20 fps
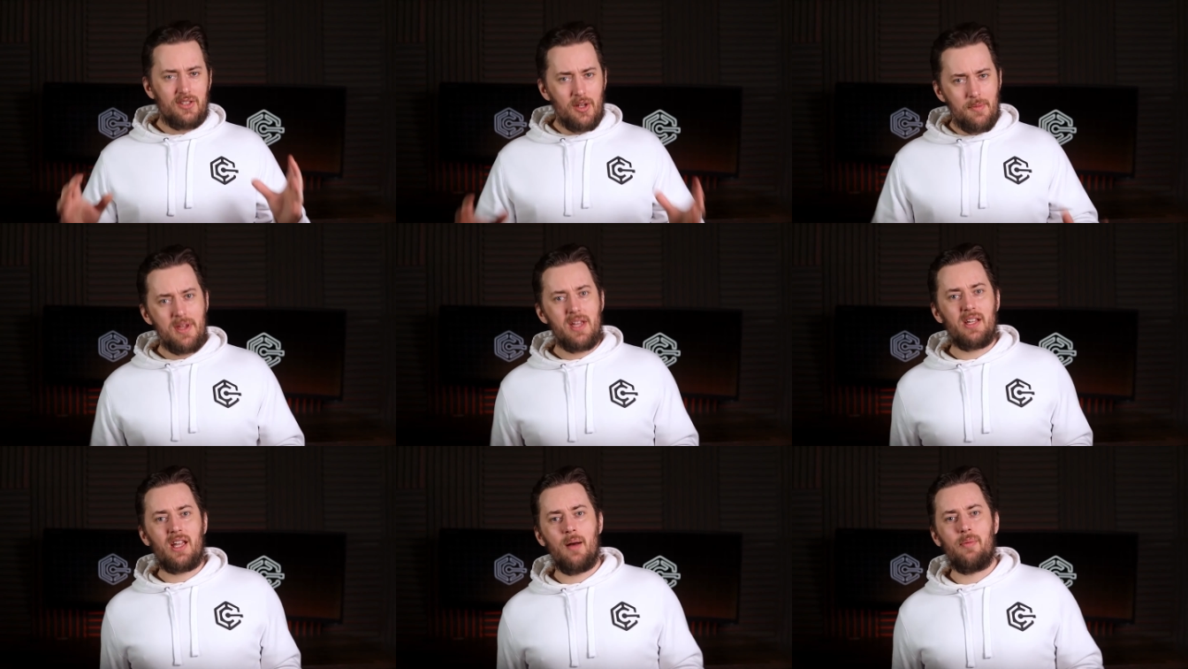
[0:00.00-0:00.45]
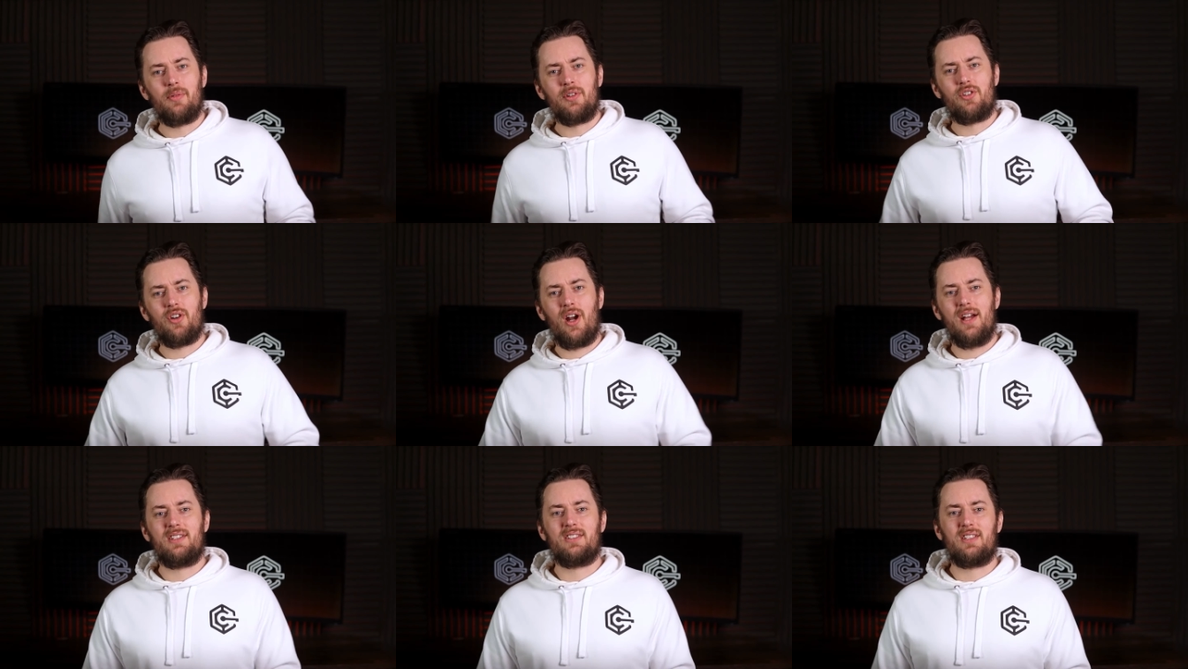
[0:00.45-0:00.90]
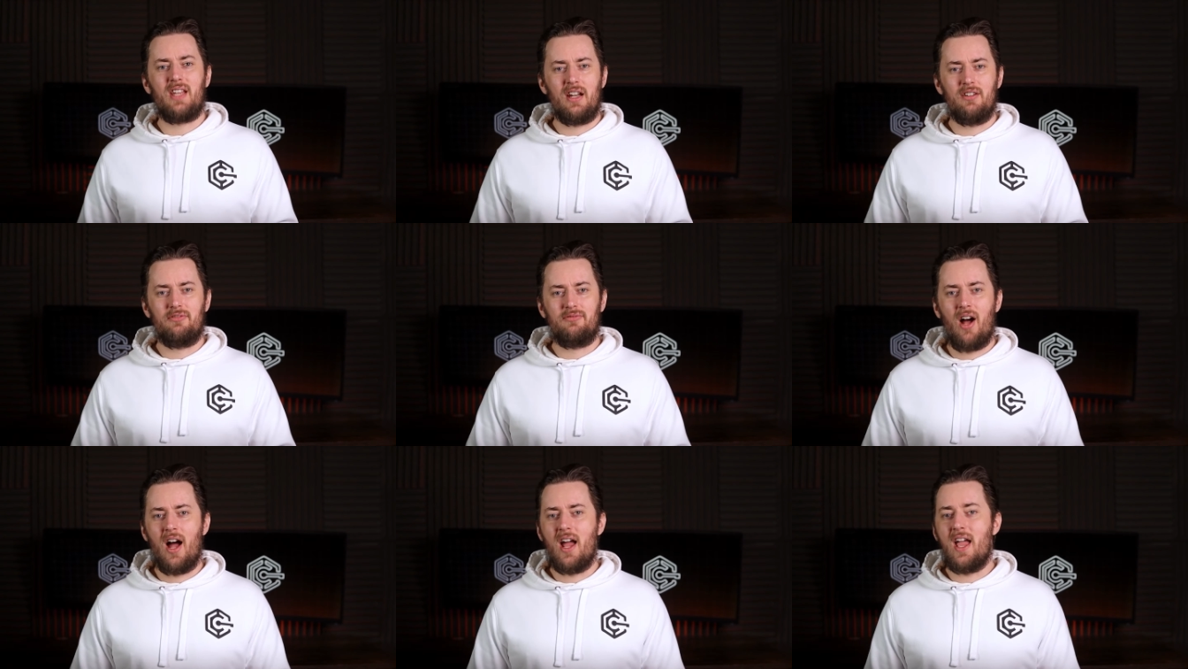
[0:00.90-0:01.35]
It took me a couple of tries to
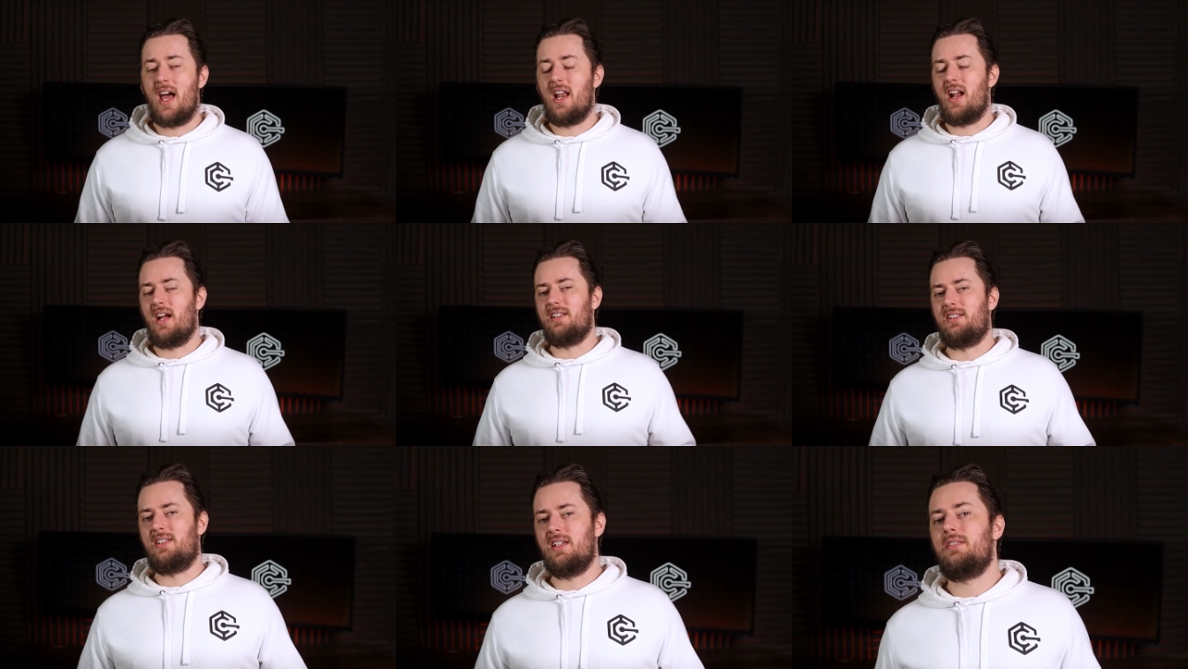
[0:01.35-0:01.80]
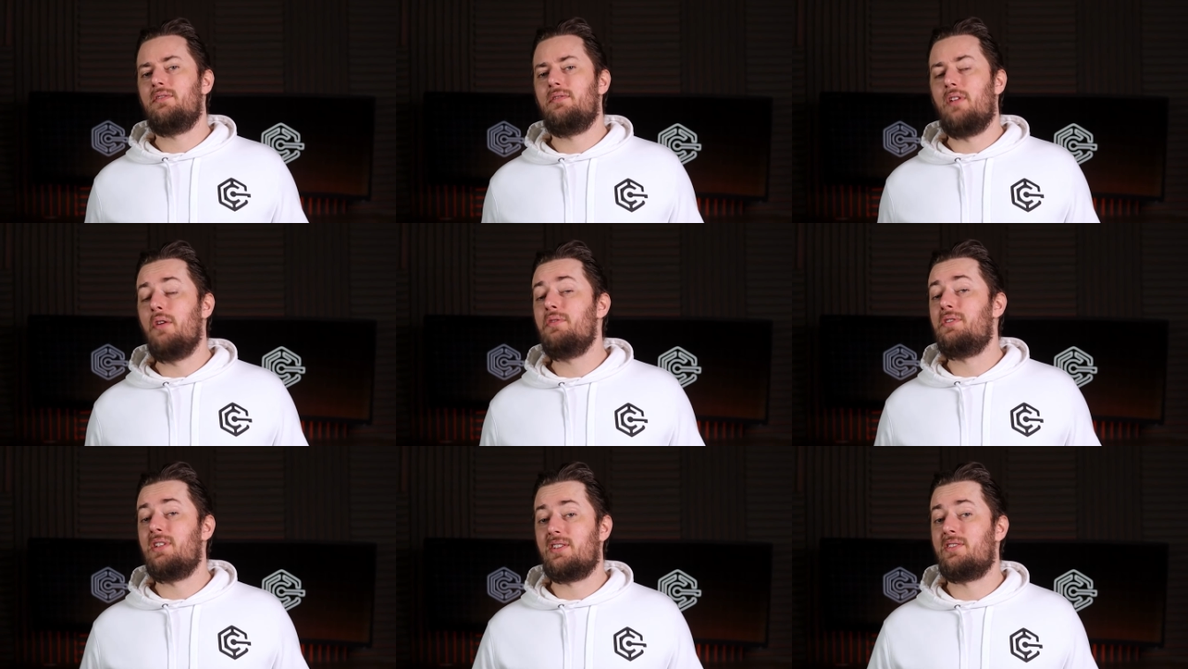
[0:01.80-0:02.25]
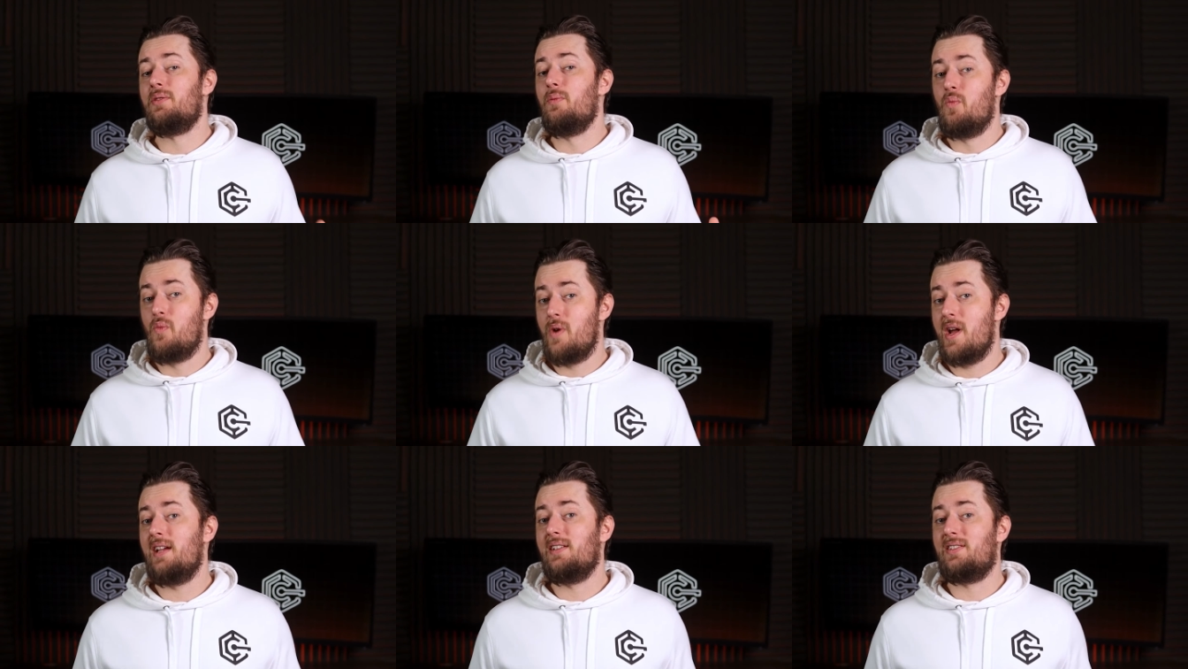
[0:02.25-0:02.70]
get it right, and I did notice
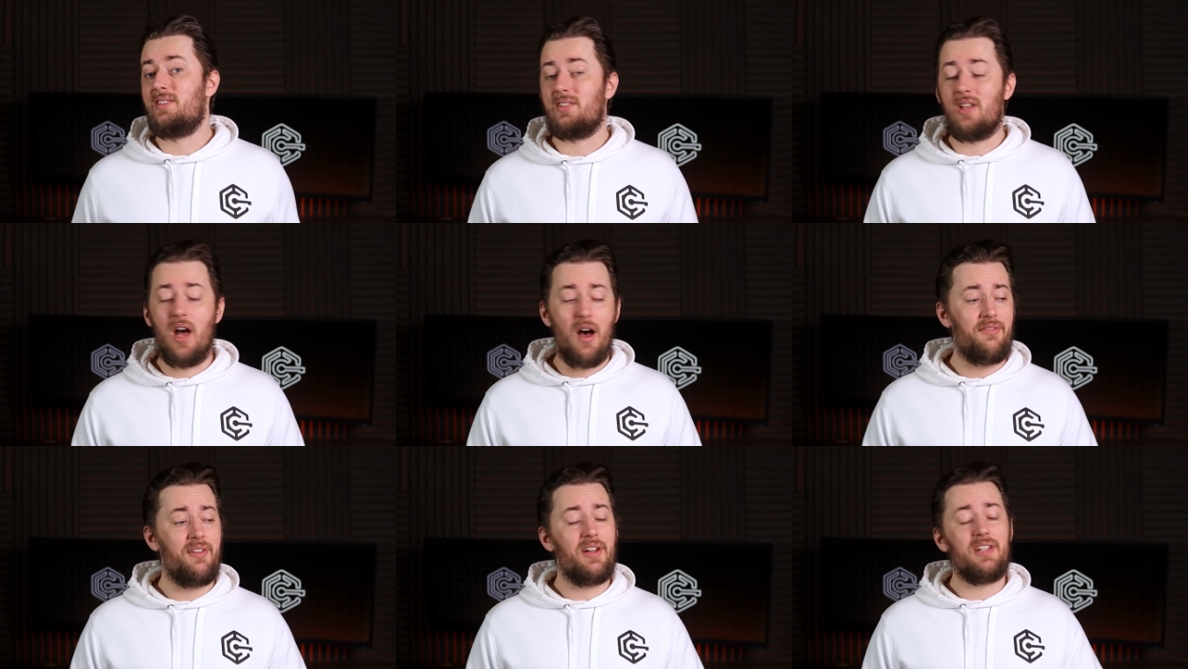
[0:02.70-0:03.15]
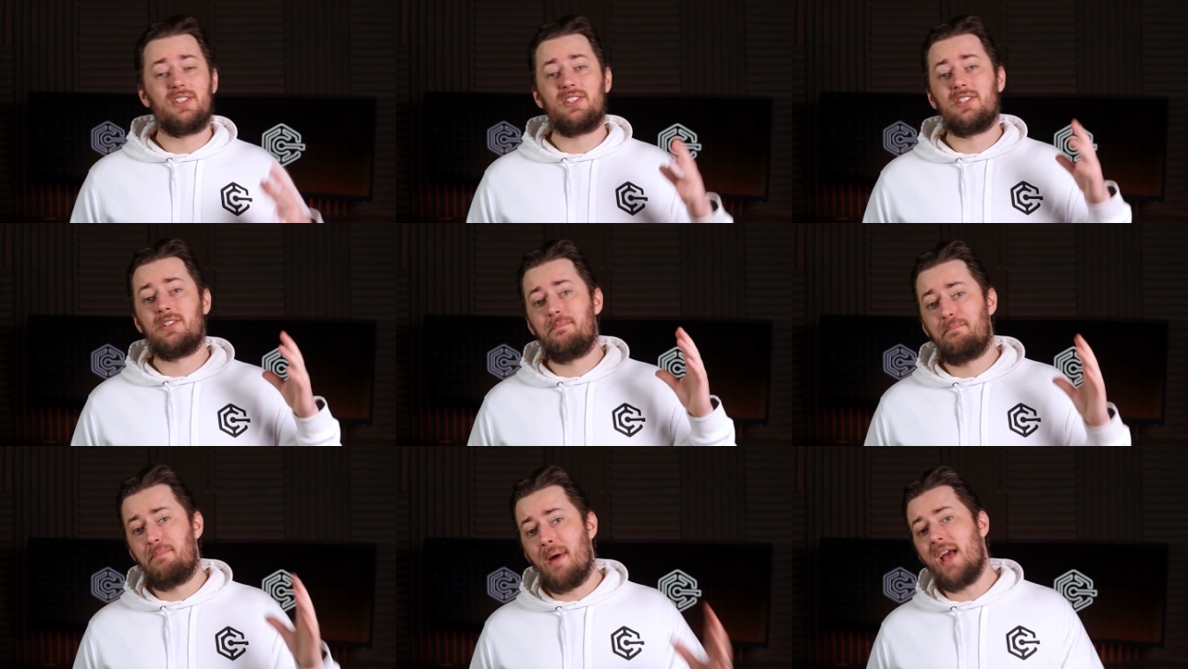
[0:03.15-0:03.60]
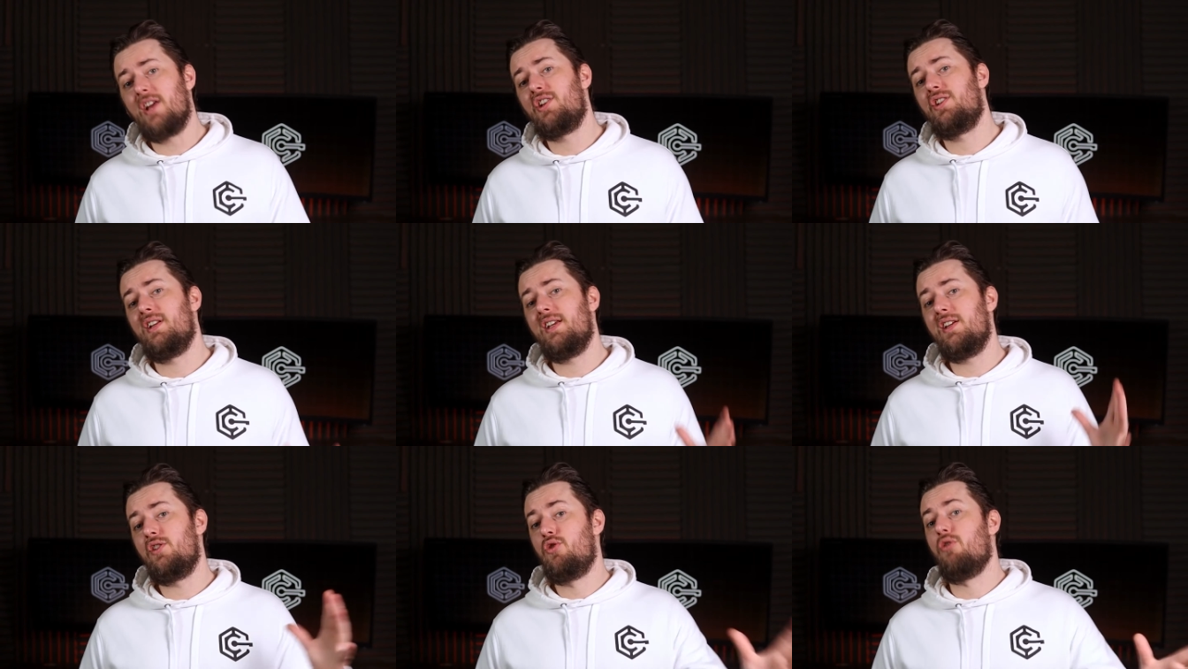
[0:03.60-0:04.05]
some weird stuff,
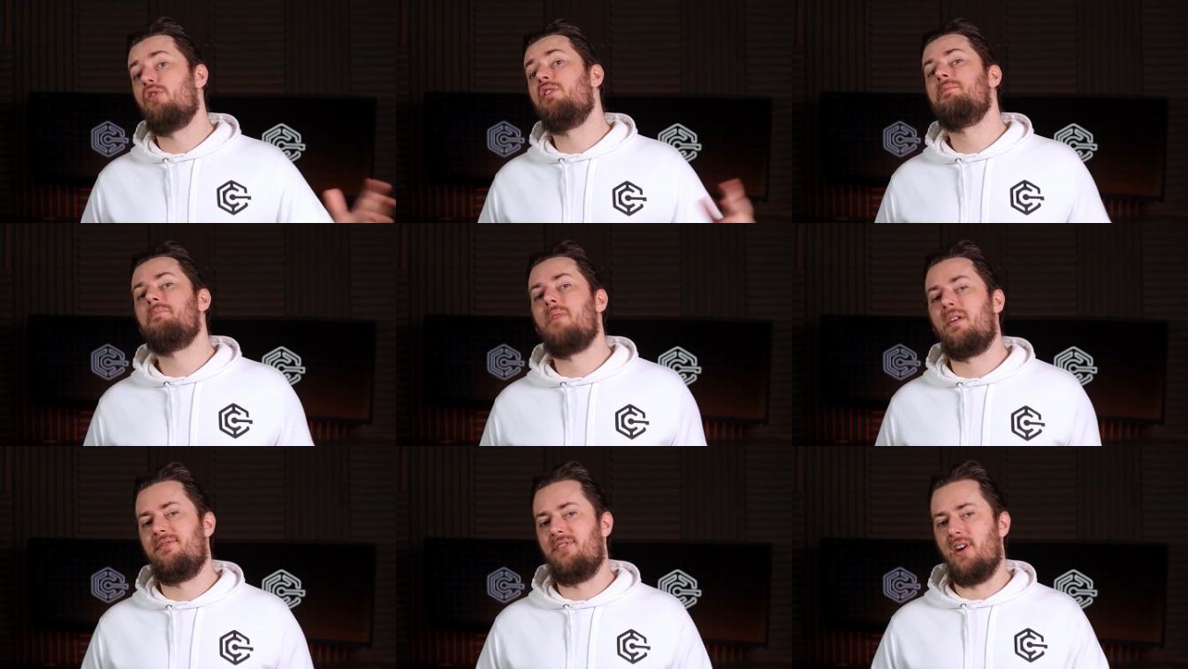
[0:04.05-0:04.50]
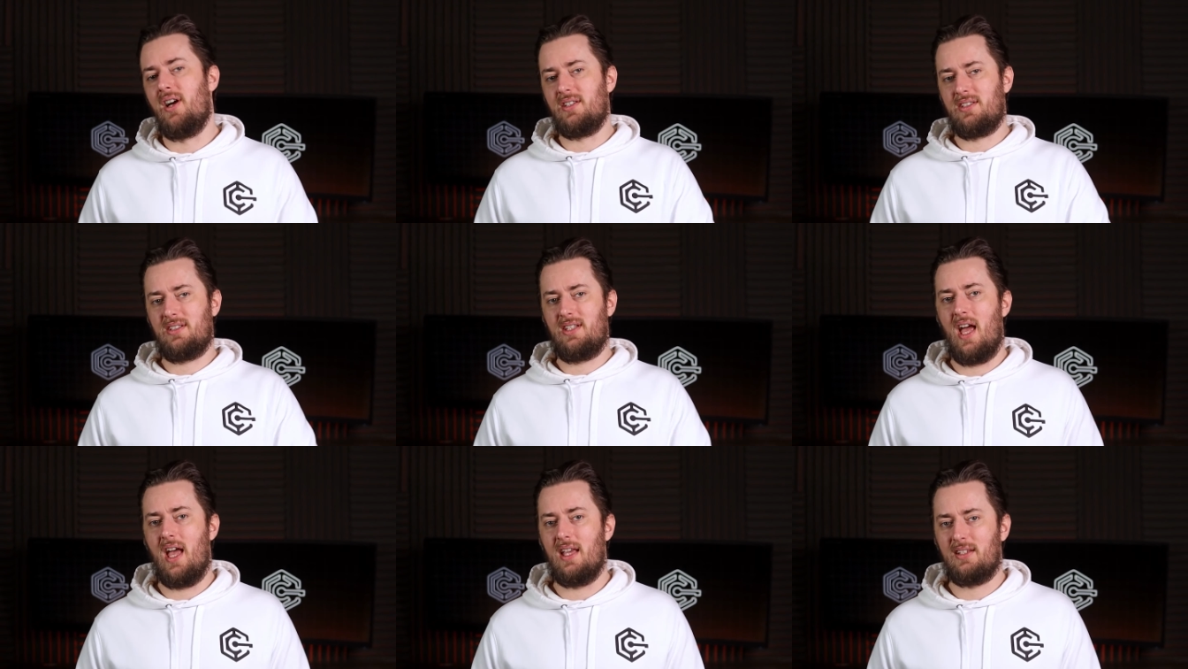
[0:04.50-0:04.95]
especially during my first